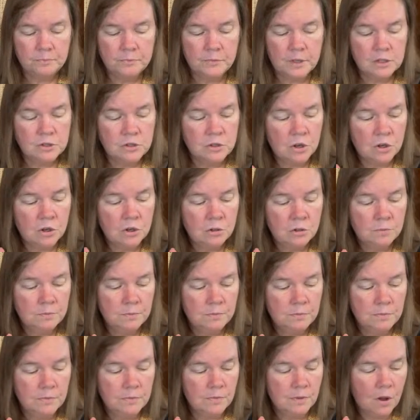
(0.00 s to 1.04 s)
So
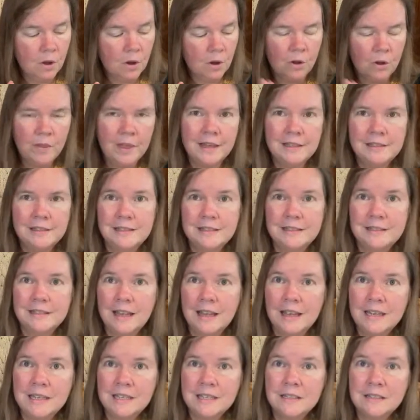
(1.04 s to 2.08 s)
all that to
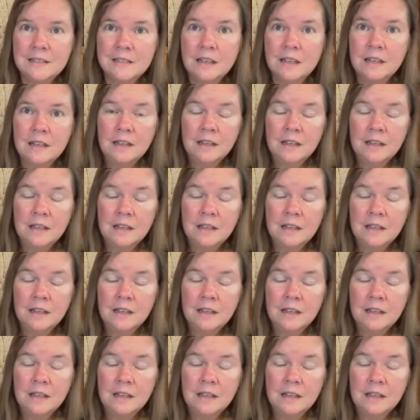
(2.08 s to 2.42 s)
say is,